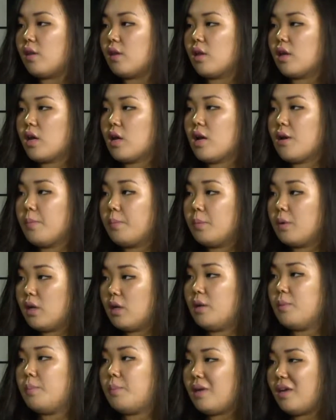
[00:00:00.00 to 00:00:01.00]
Like I'm
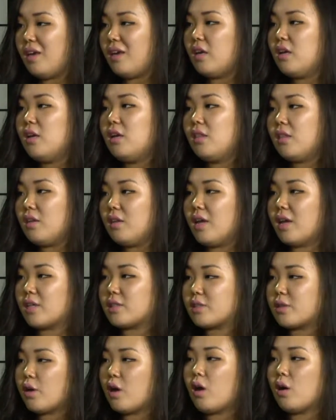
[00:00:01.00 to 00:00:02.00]
gonna be the
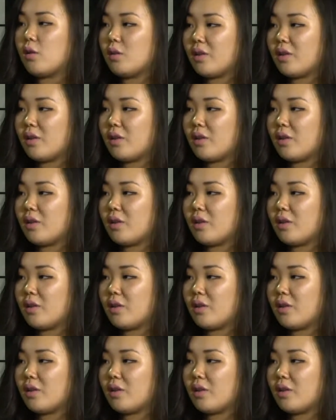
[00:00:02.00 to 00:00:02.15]
next Karl